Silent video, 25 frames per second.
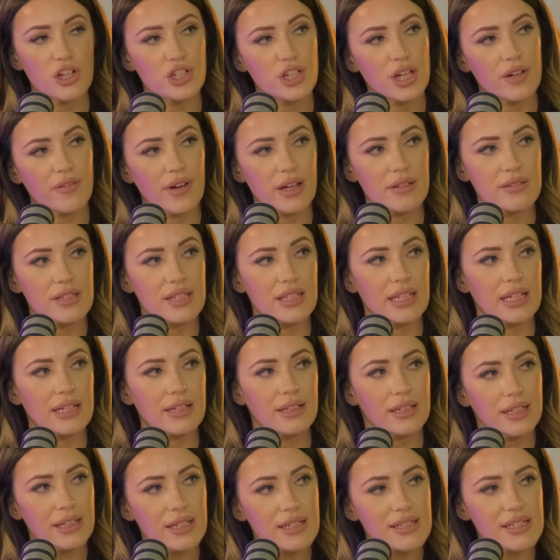to turn around to the
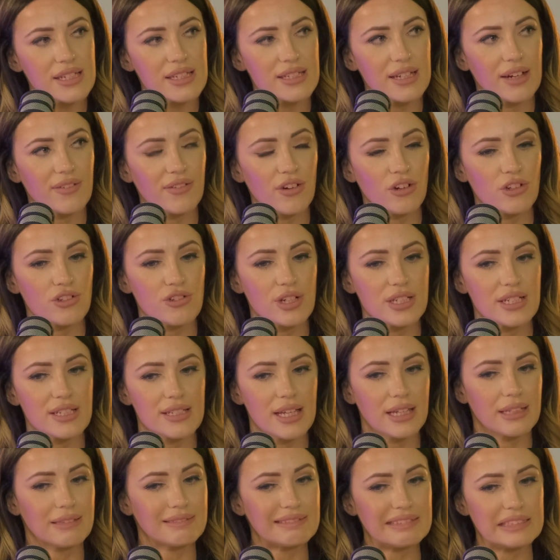cleaners that self-contract
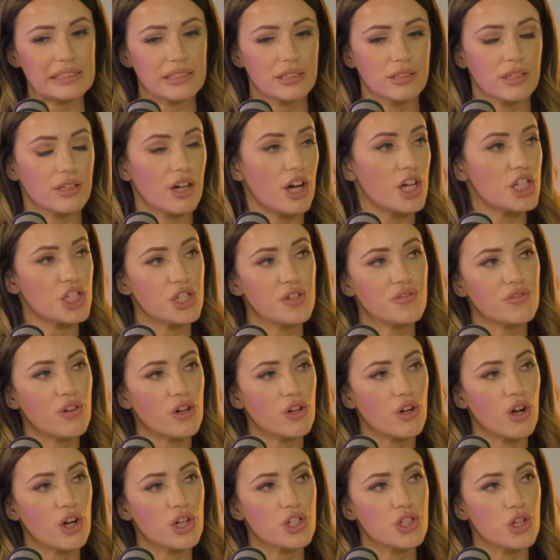and say, guys, you've
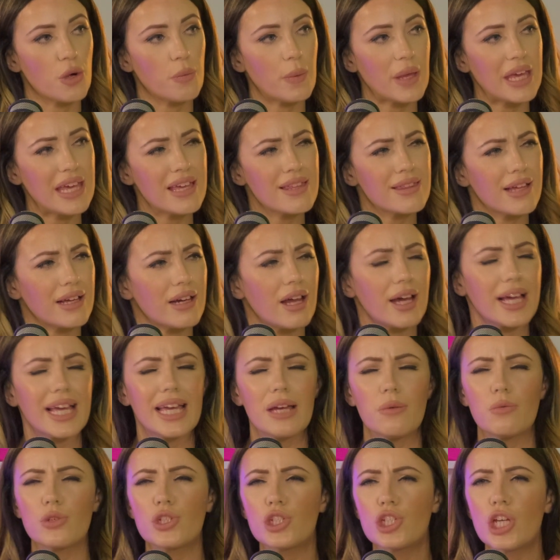not got a job either. Like
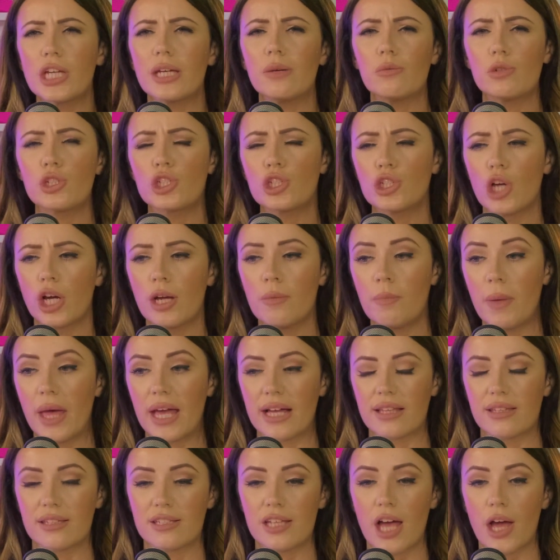it was so
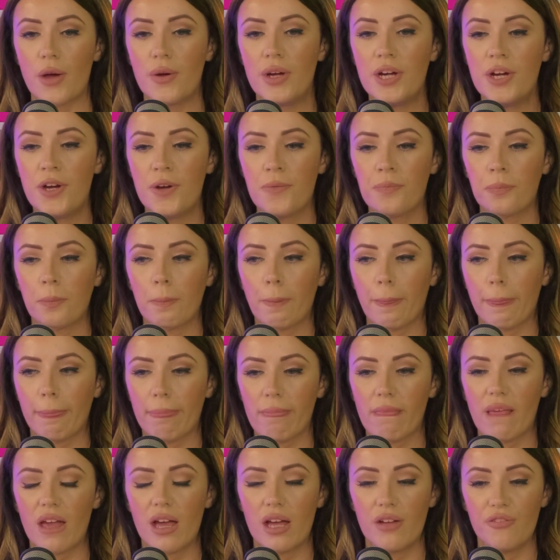big. Mm-hmm. So
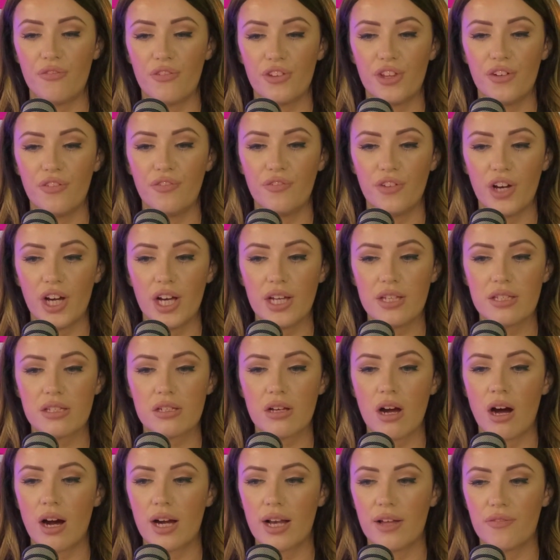for the
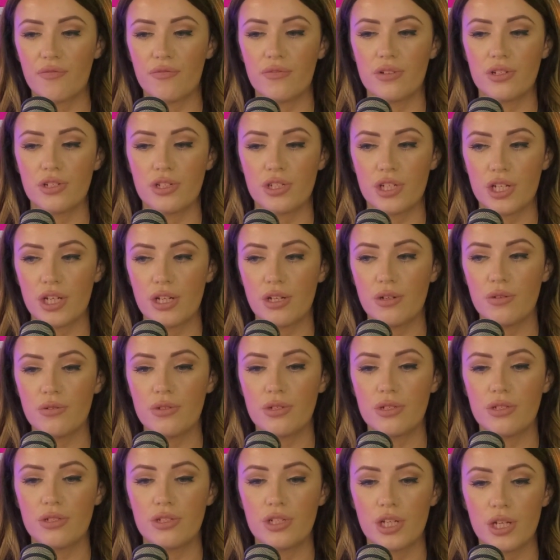first kind of two
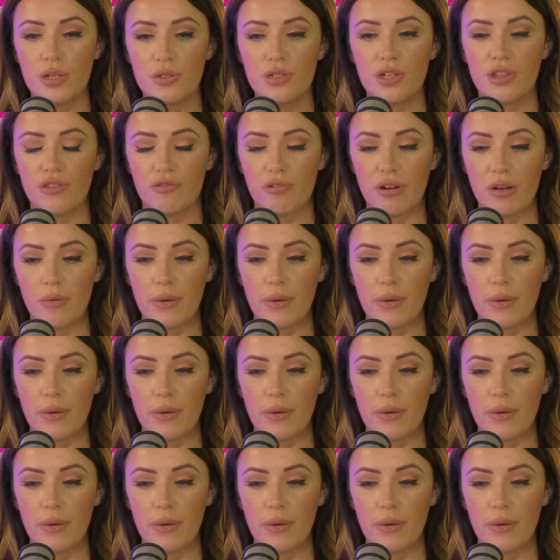to 3